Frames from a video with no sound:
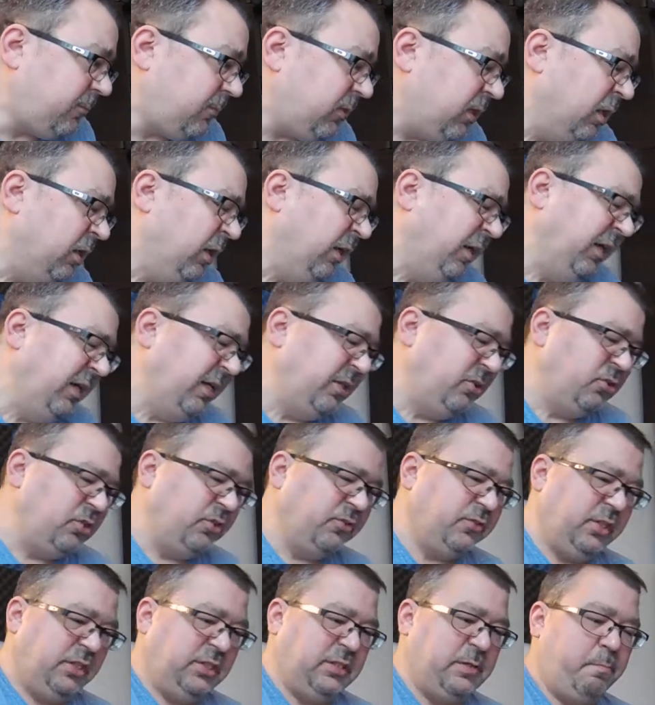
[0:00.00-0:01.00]
Again, just
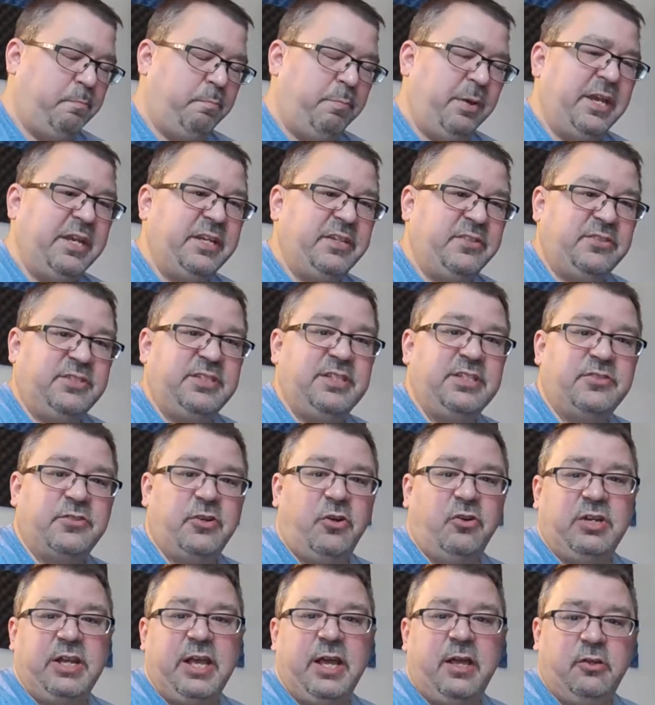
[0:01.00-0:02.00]
like the bass, these are
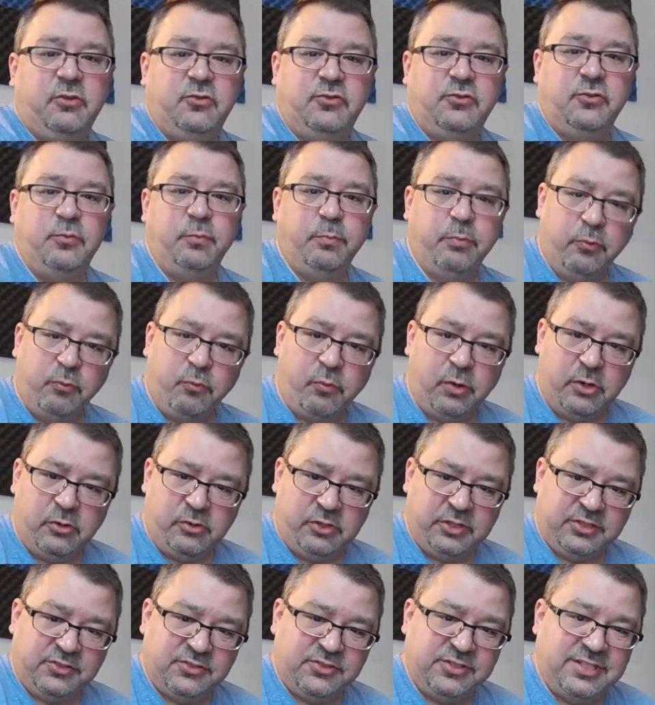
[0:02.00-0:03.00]
not super well
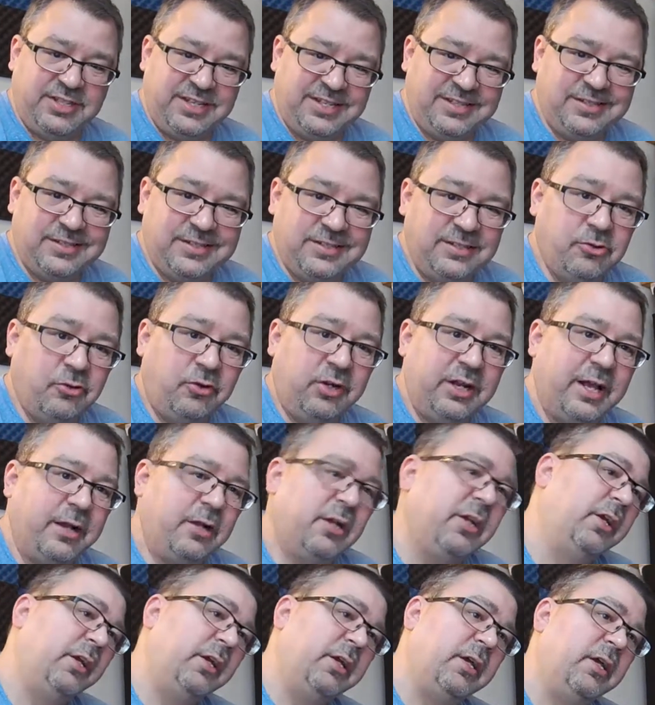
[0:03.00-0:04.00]
extended. They're not
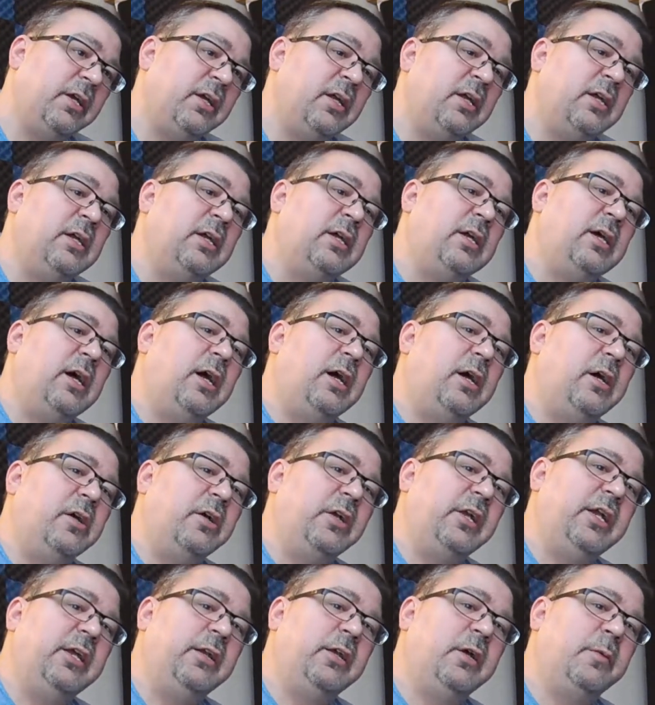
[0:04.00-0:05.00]
going to
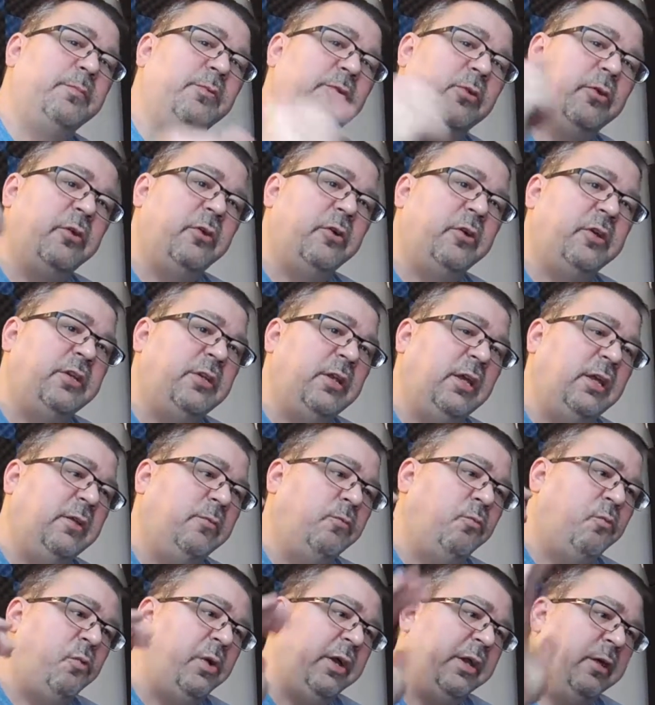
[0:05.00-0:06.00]
get up there and
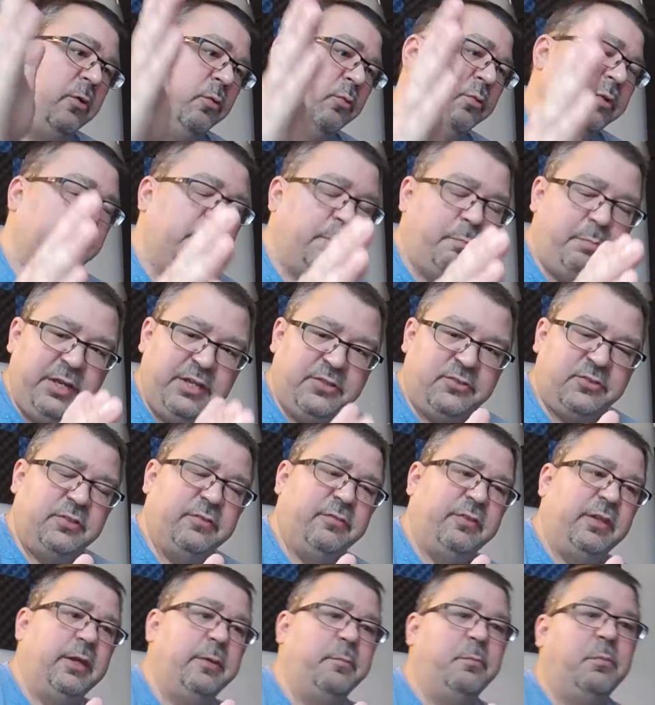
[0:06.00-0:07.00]
wail with the best of
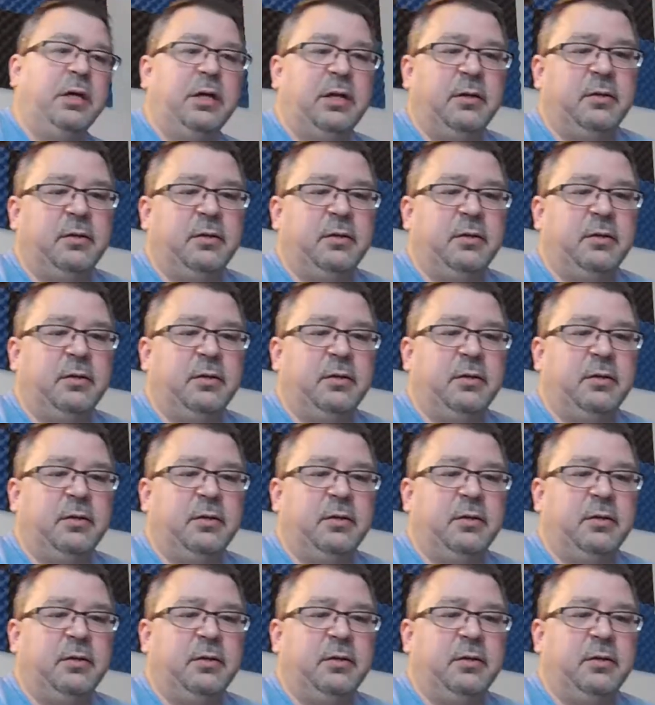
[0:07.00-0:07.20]
them.